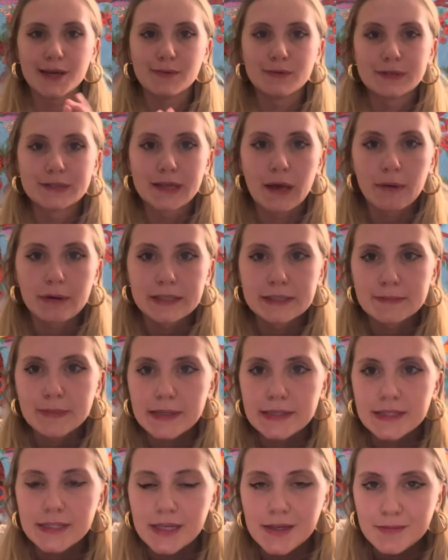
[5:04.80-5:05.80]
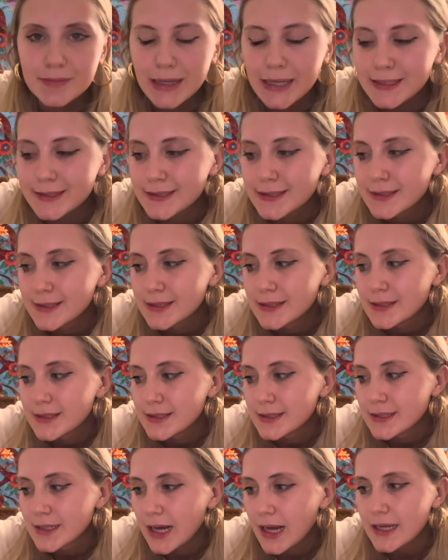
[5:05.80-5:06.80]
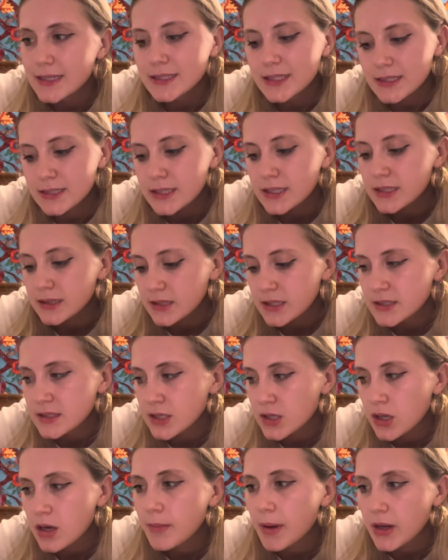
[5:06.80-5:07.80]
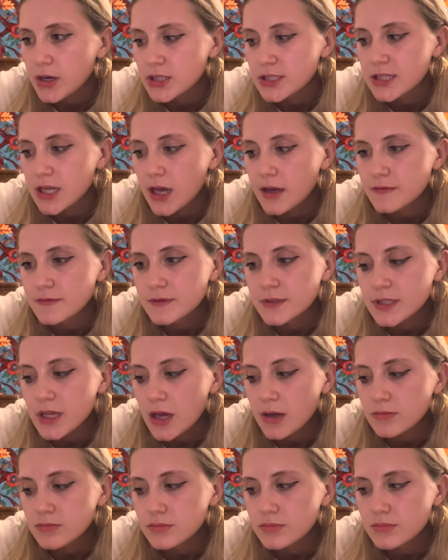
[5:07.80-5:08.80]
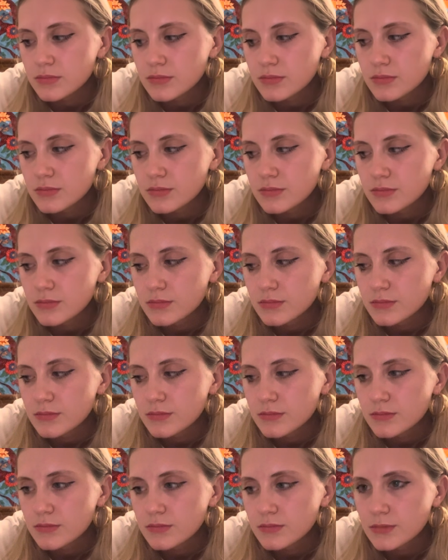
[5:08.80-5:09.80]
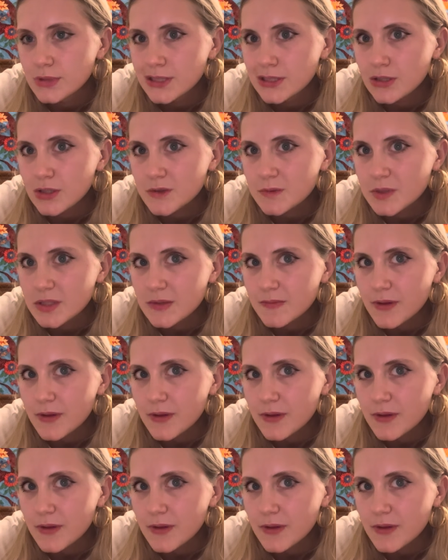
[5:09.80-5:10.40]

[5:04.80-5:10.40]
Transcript: it was so expensive, but I guess that's like, that's a good amount of stuff, so. Still expensive